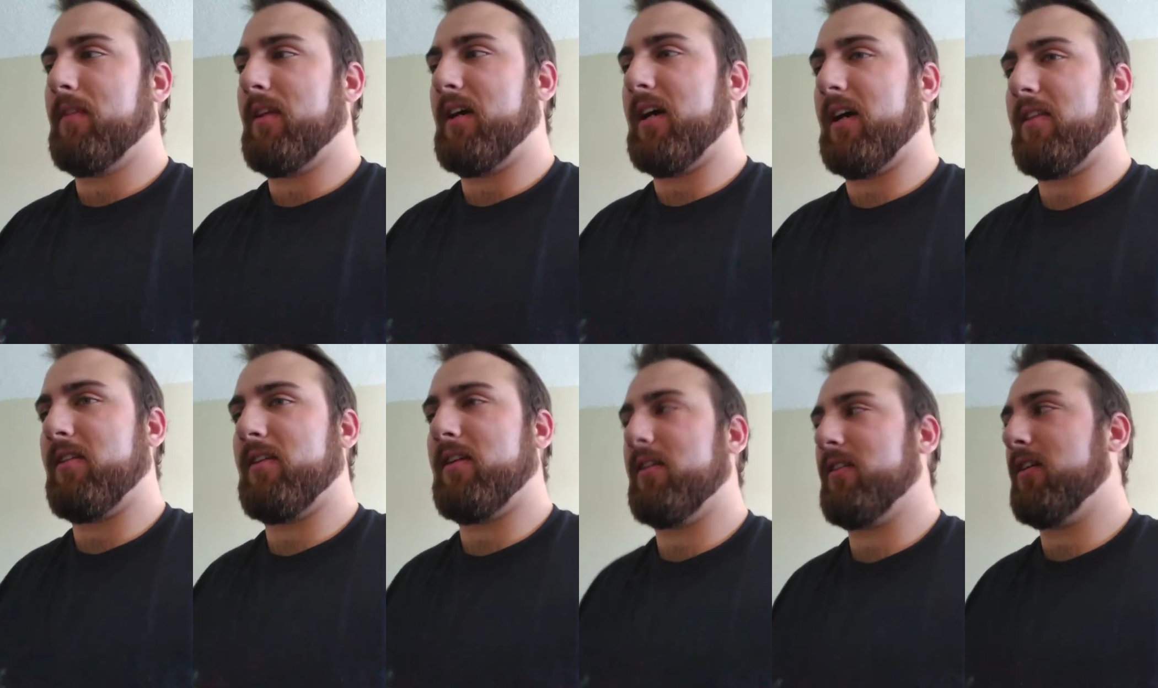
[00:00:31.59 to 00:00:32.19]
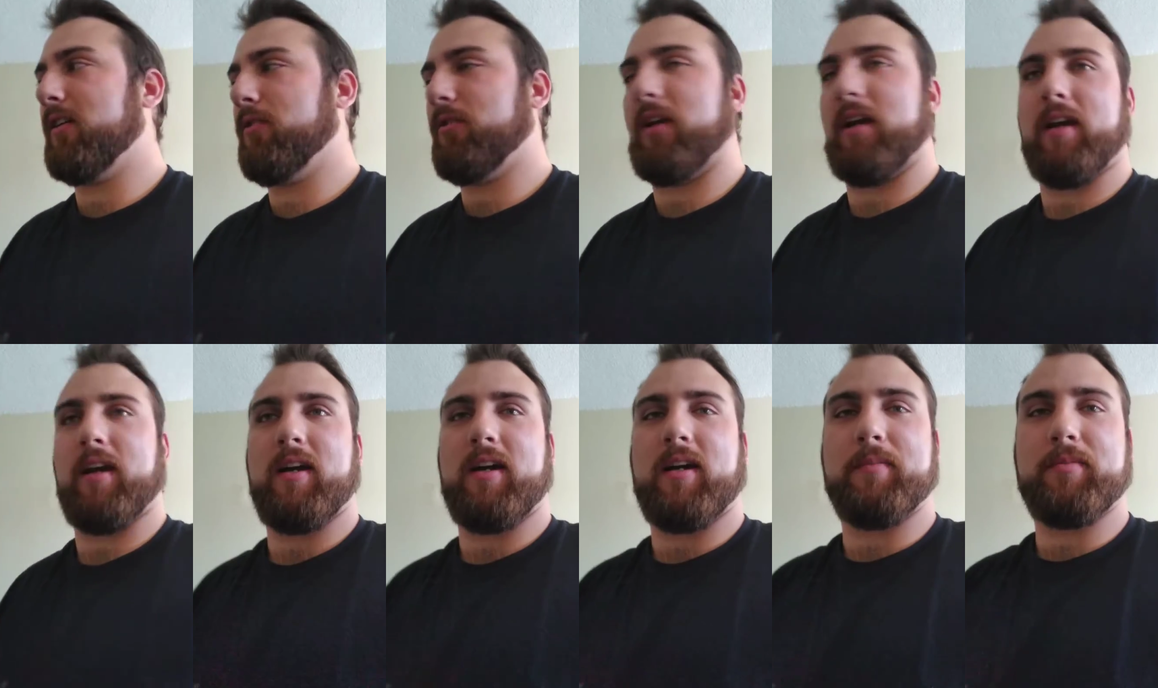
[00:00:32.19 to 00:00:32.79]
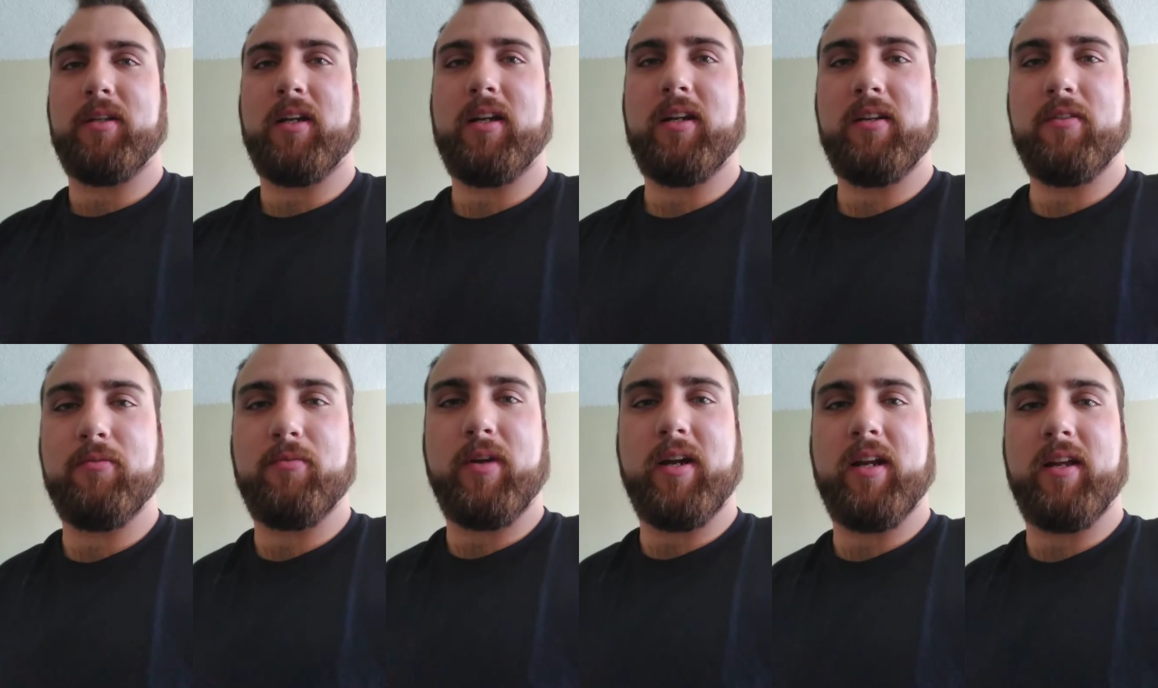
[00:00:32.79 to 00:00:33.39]
I thought, okay, I'm tired
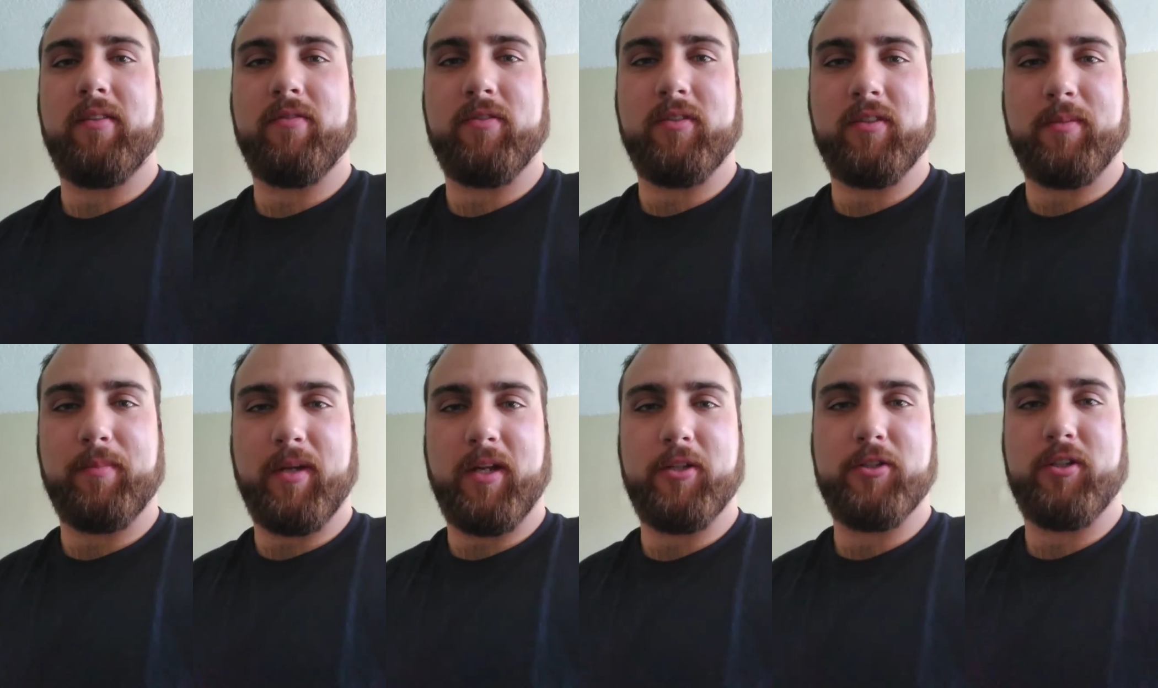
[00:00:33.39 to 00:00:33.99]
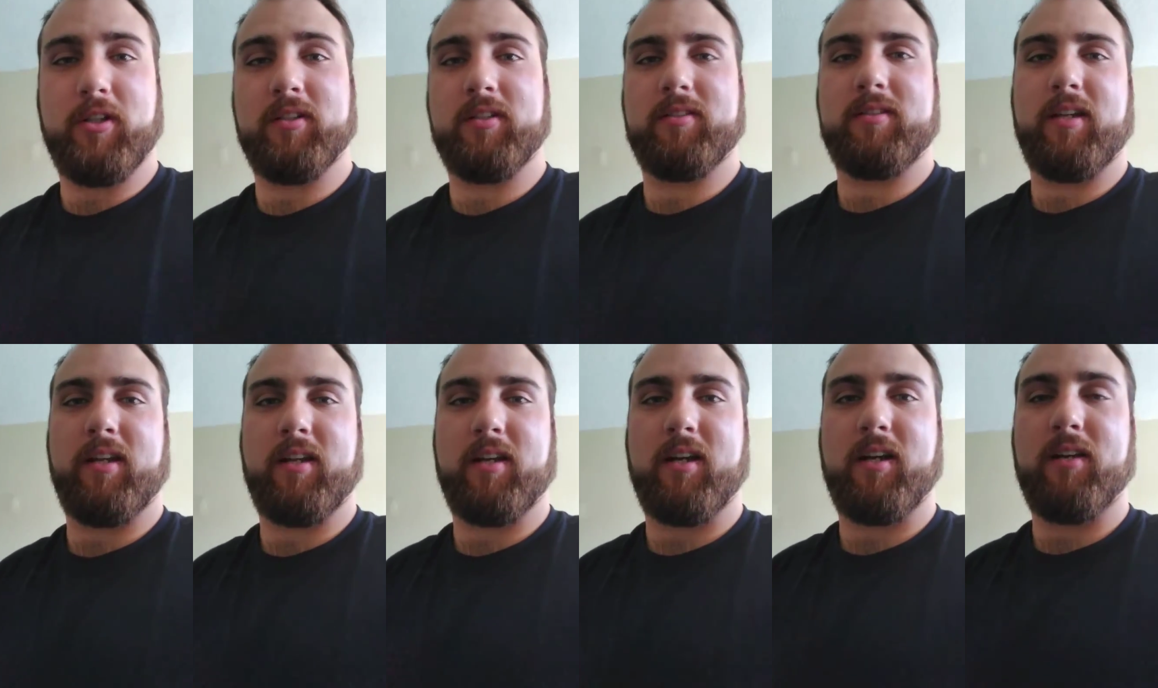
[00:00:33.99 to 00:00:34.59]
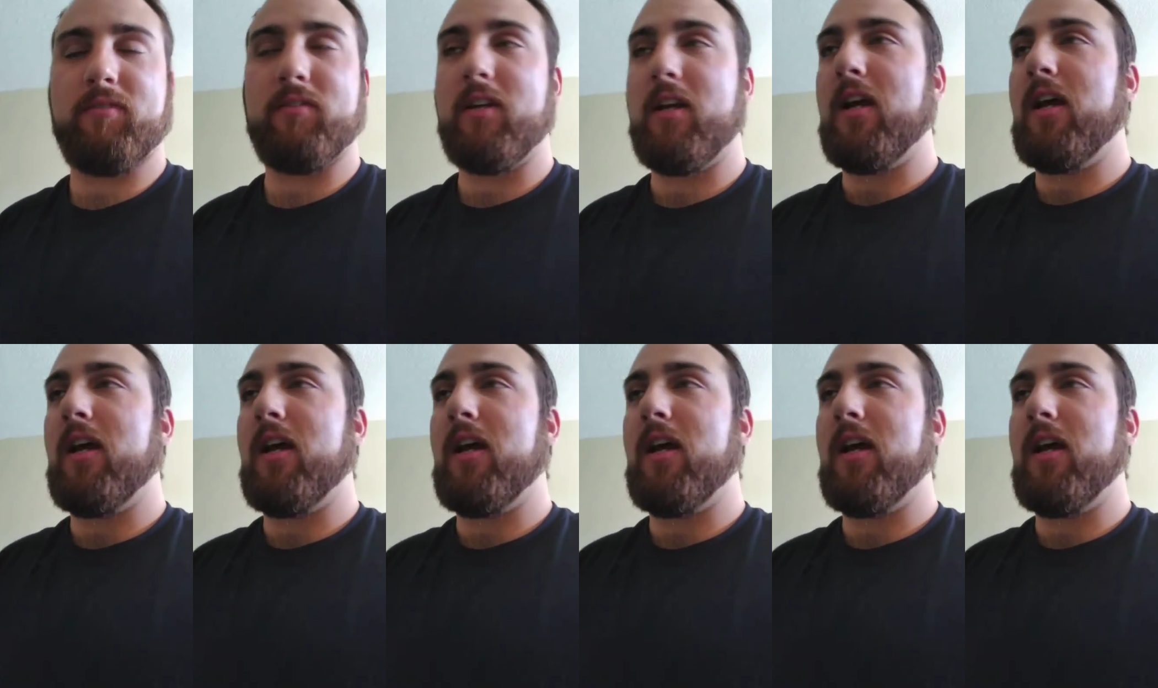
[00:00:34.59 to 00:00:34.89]
of waiting for the Patreon to take off,